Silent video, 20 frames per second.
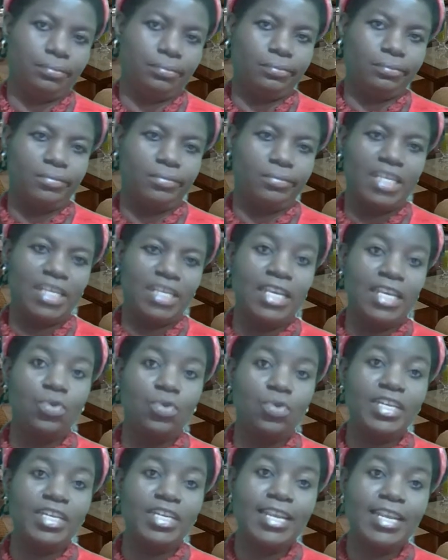He
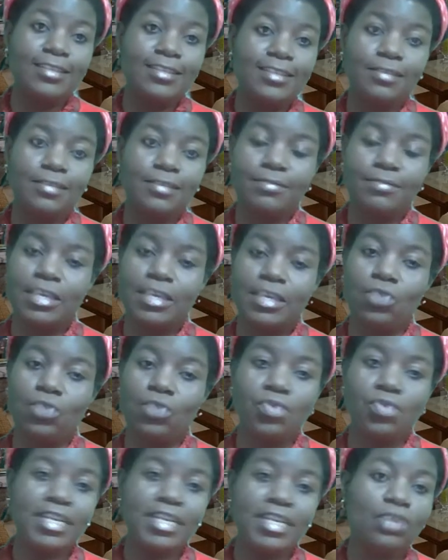couldn't
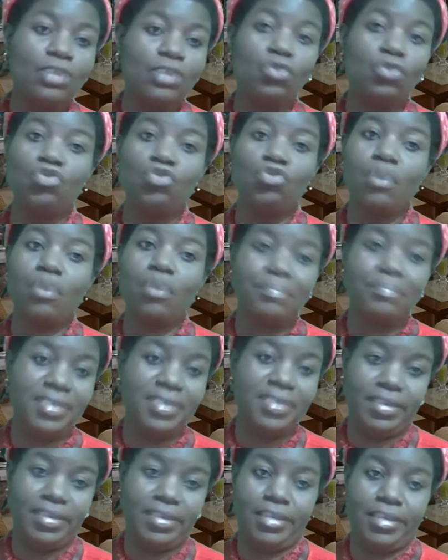lobby
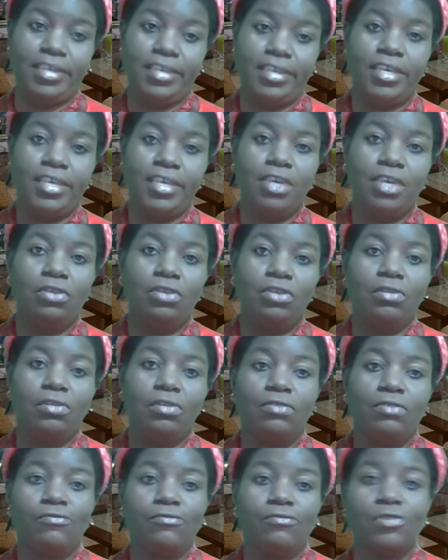
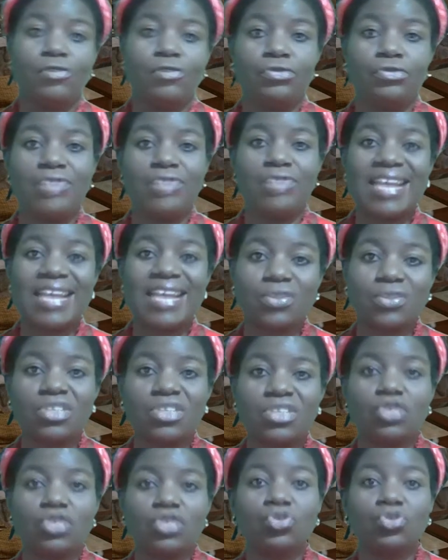for that
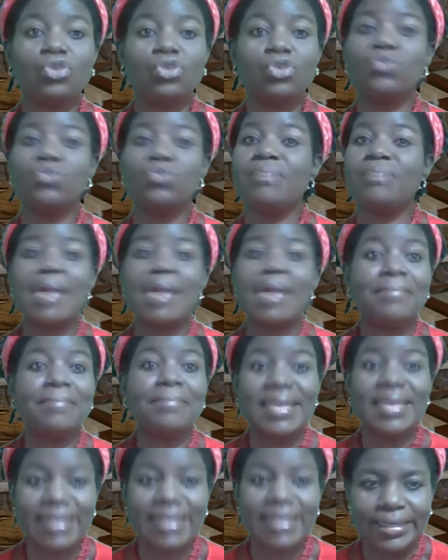constitution to be
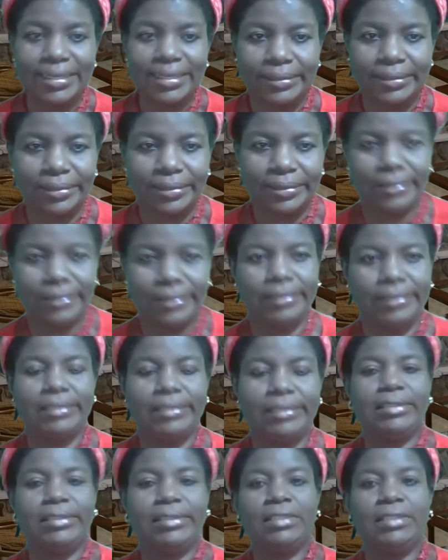amended.
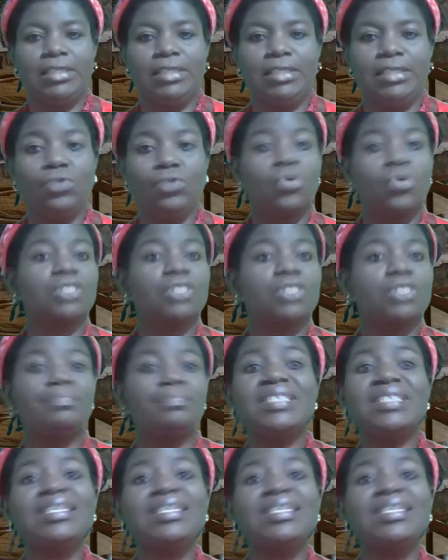He was
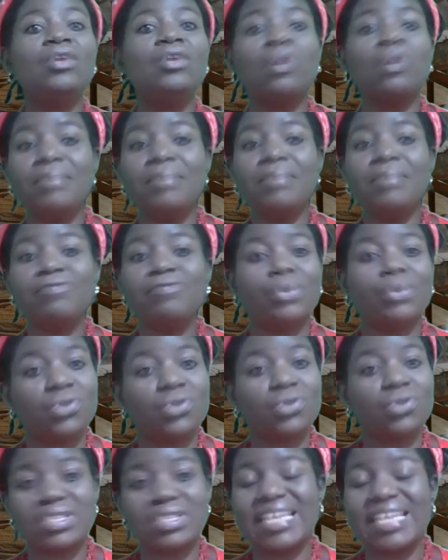busy lobbying for third
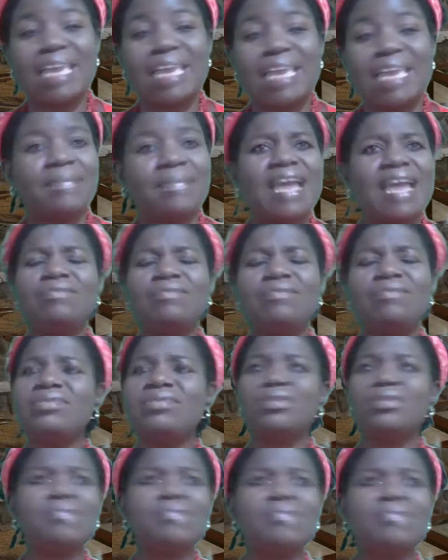time.
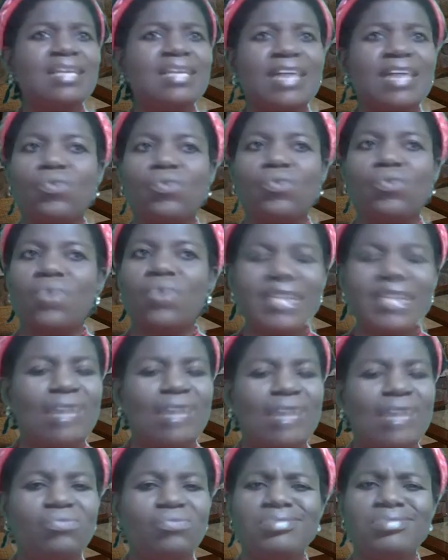Sometimes I wonder,
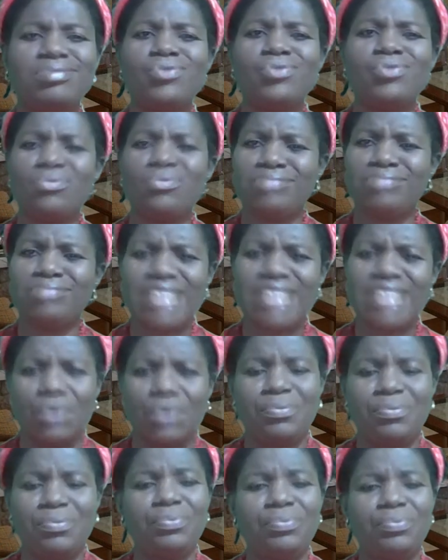people,
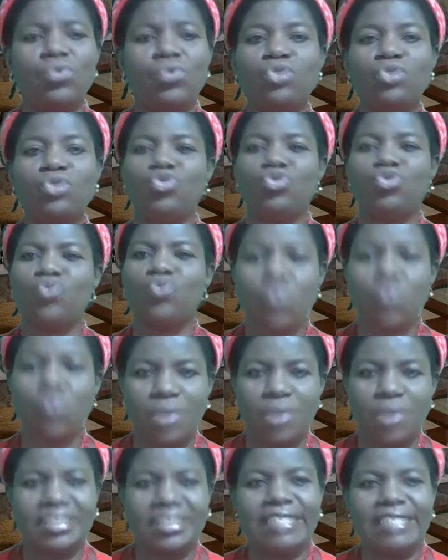what do you
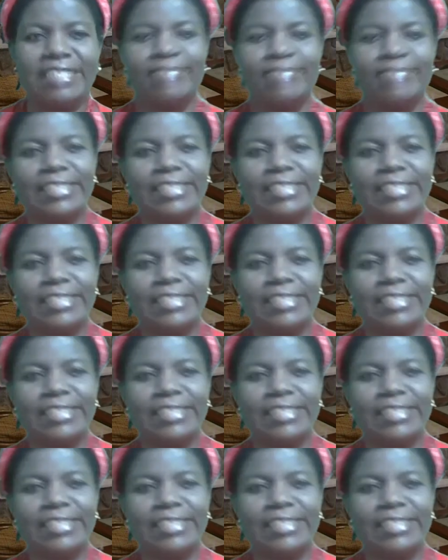want really?